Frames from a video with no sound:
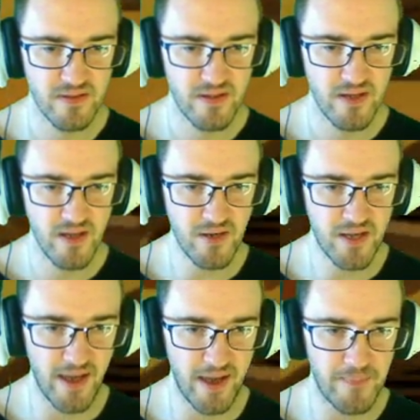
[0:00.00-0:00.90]

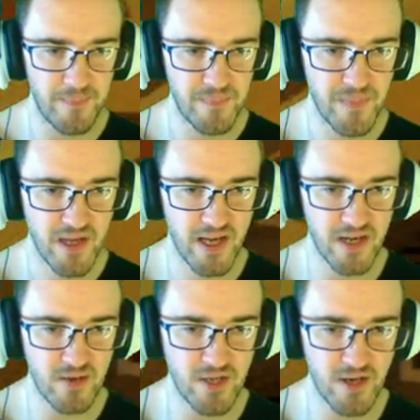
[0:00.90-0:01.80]
Okay. Gotta
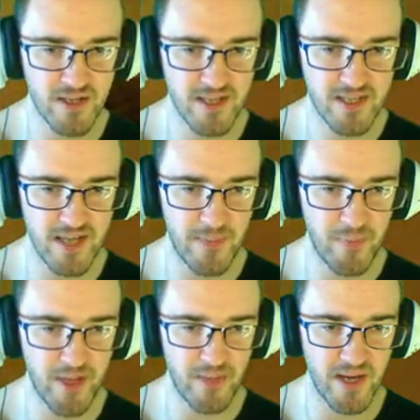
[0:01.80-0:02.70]
go talk to this guy,
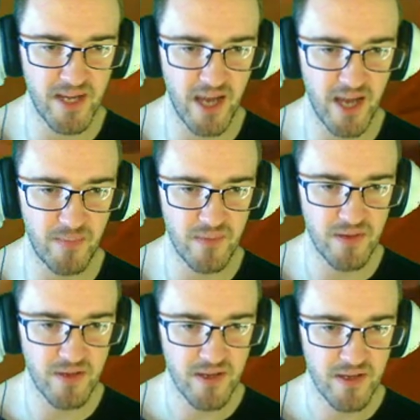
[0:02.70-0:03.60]
play the minigame.
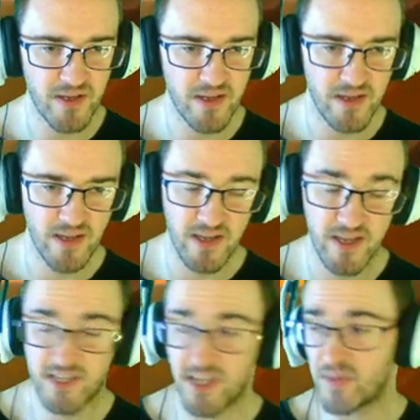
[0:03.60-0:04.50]

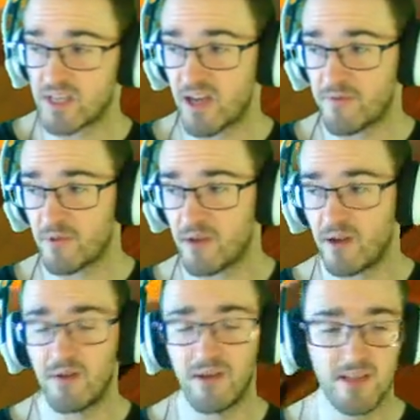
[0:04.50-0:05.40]
It's gonna be tougher,
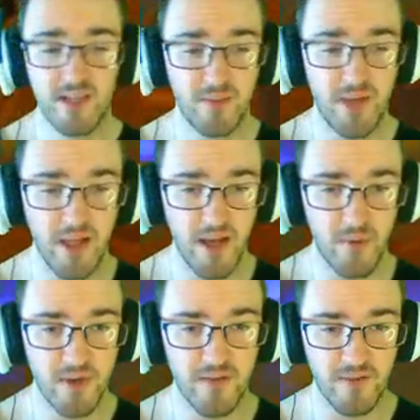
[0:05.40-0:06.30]
though. It's gonna be a lot
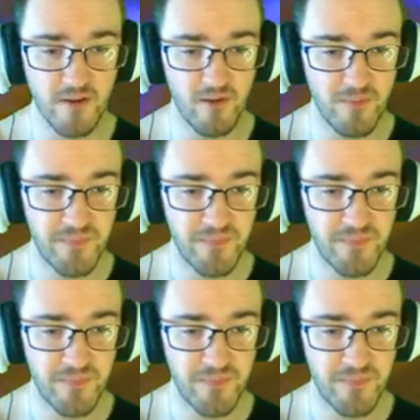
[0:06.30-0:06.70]
more difficult.